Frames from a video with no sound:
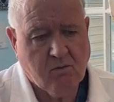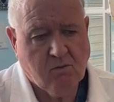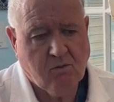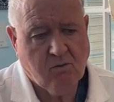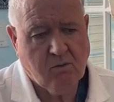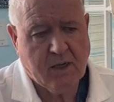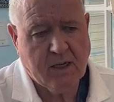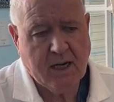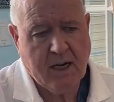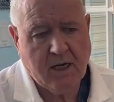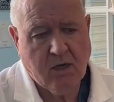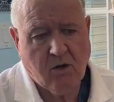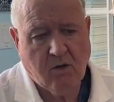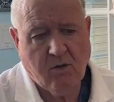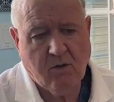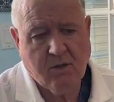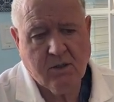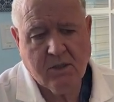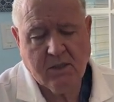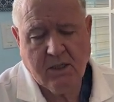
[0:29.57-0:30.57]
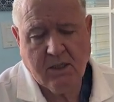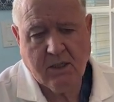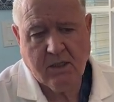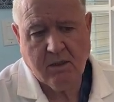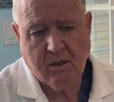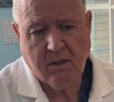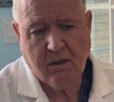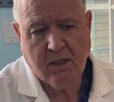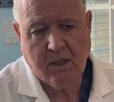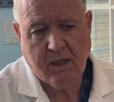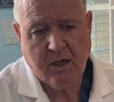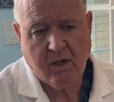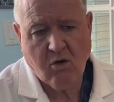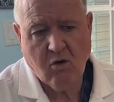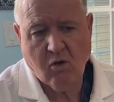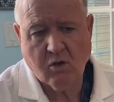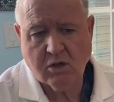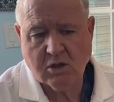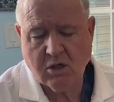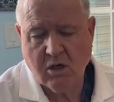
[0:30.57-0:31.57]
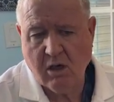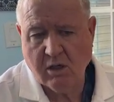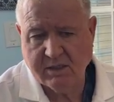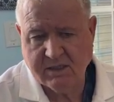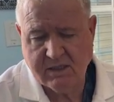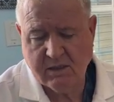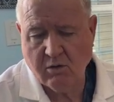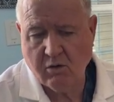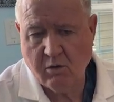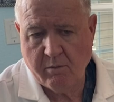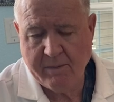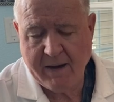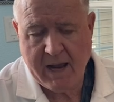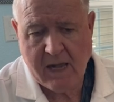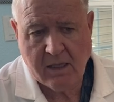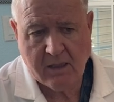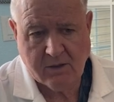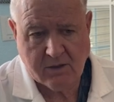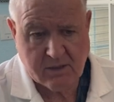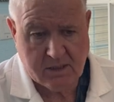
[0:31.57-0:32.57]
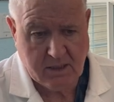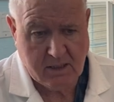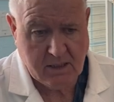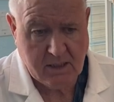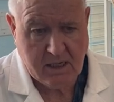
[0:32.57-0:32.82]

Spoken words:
what I learned in a course called Zero Balancing.